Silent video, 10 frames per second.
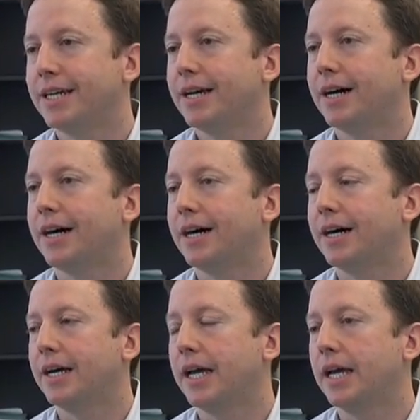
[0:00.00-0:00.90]

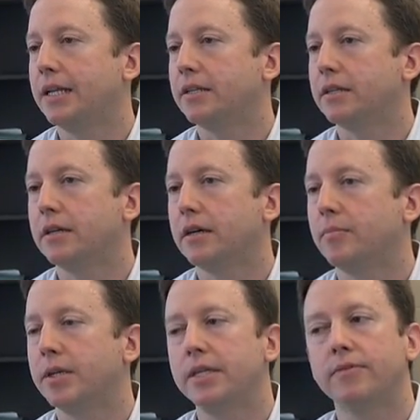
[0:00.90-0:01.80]
But it
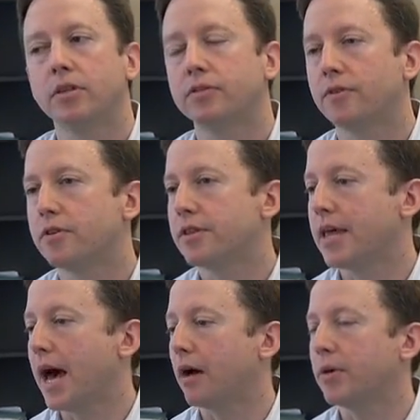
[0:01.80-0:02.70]
even goes further than
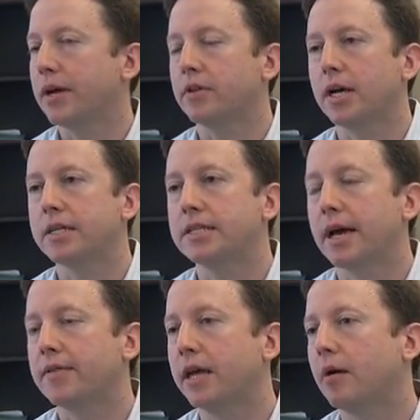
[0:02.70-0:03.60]
that. We have a lot of staff to
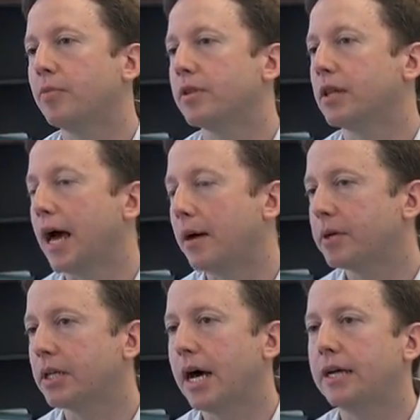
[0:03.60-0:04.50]
help with lab
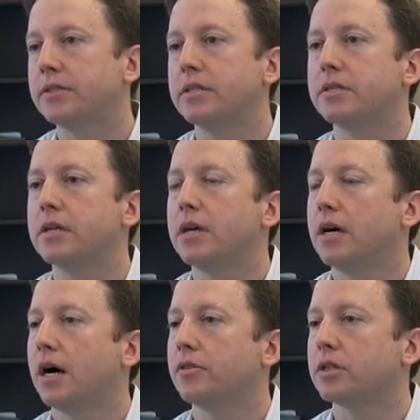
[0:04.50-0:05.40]
classes.
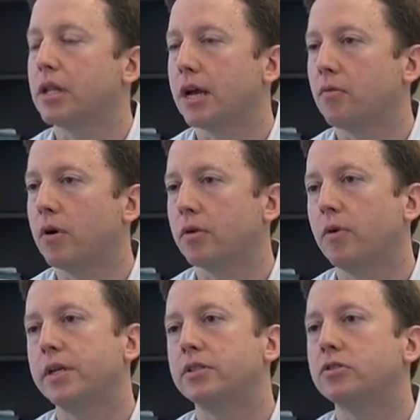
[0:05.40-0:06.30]
There's a lot of one-on-one
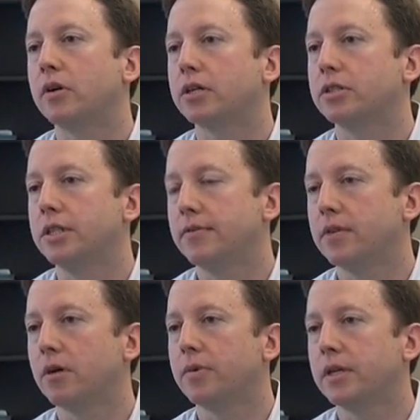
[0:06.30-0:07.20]
instruction, even though
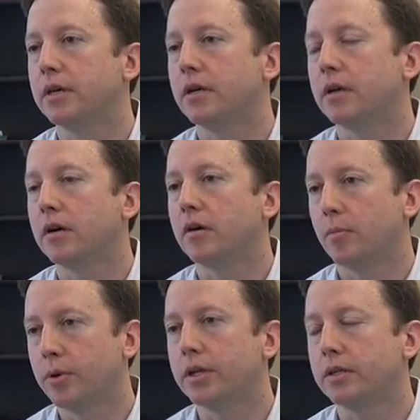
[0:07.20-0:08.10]
we are a
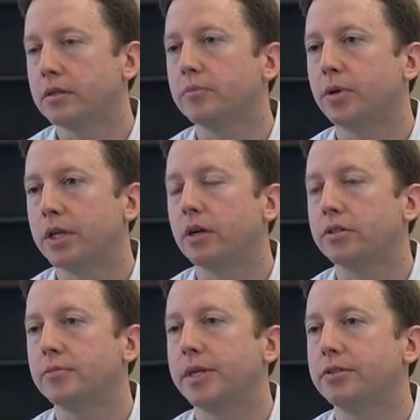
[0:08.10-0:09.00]
pretty large
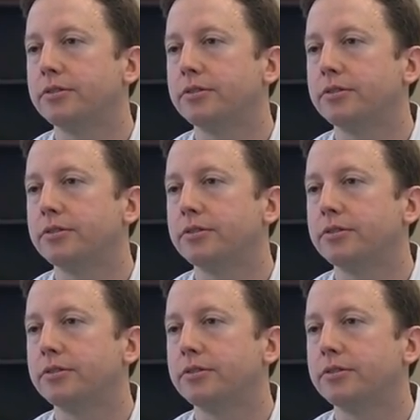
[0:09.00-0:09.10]
major.